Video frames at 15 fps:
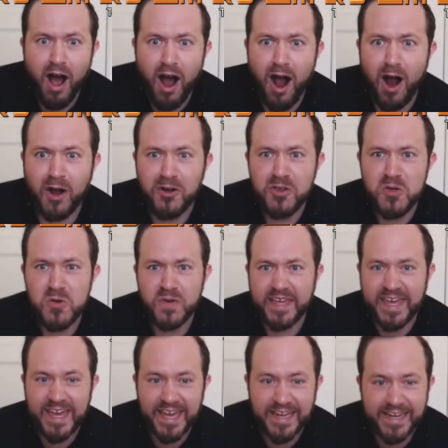Are you
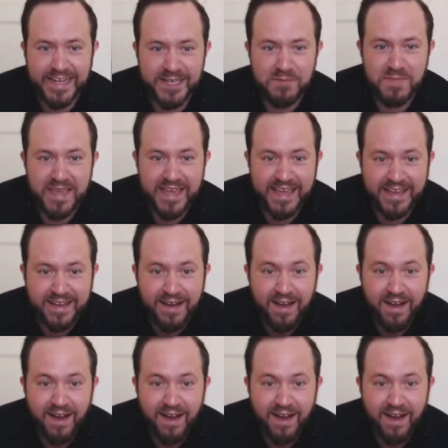kidding me?